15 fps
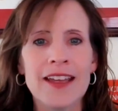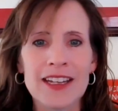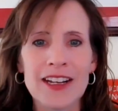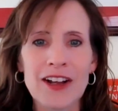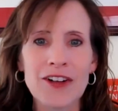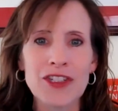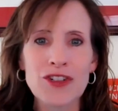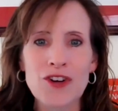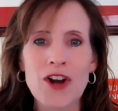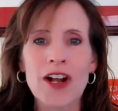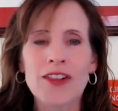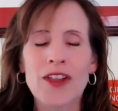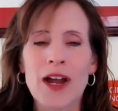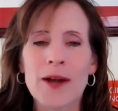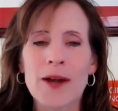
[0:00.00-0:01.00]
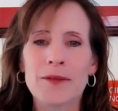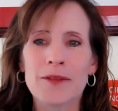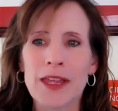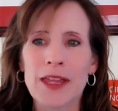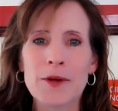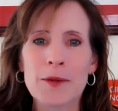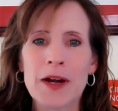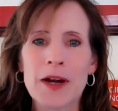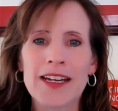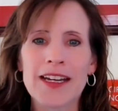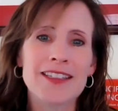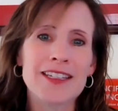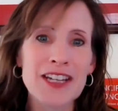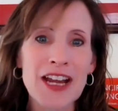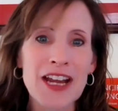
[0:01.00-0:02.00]
a strong labor market
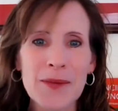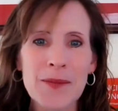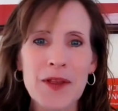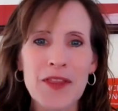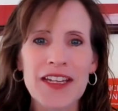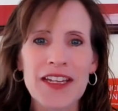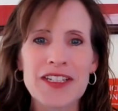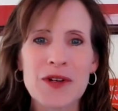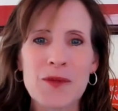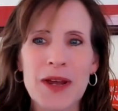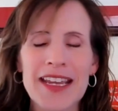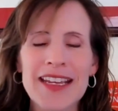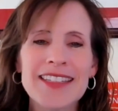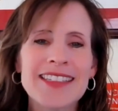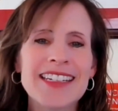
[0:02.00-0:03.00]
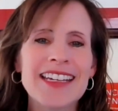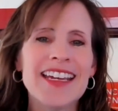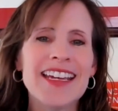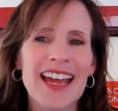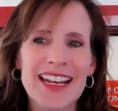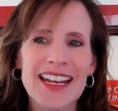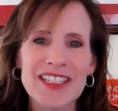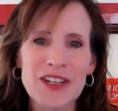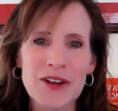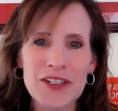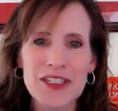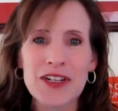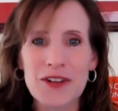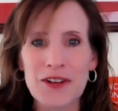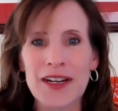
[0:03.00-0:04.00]
is a terrible thing to waste. And it's
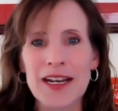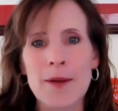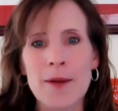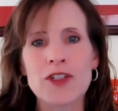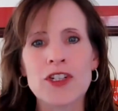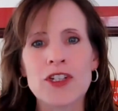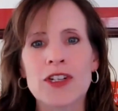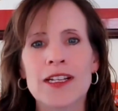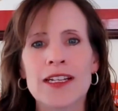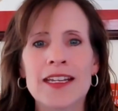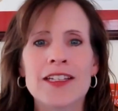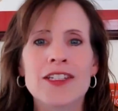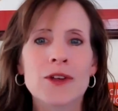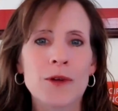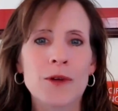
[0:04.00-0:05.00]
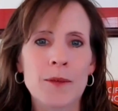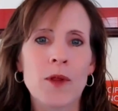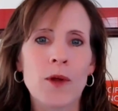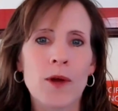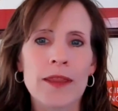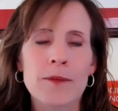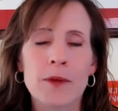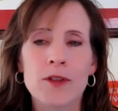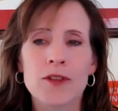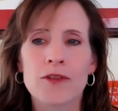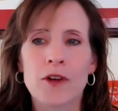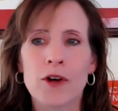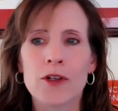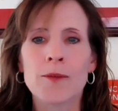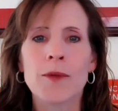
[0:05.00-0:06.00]
always a great opportunity to employ the most
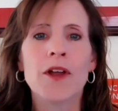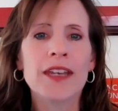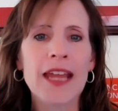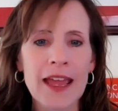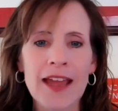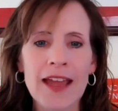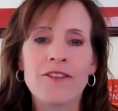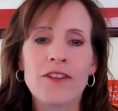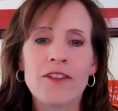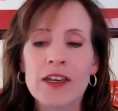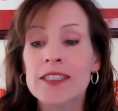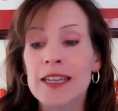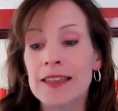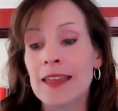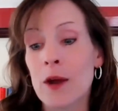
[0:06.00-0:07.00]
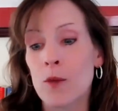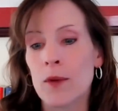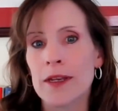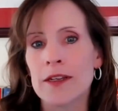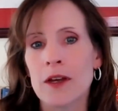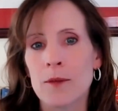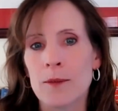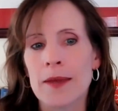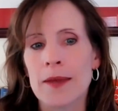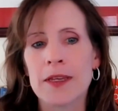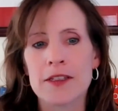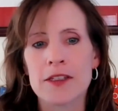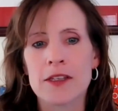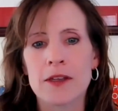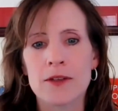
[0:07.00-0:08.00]
vulnerable. And it feels like that window maybe
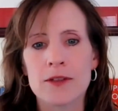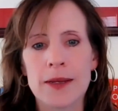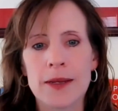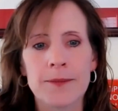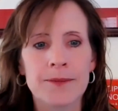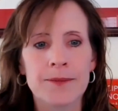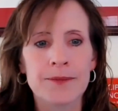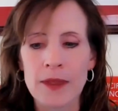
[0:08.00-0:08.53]
is closing.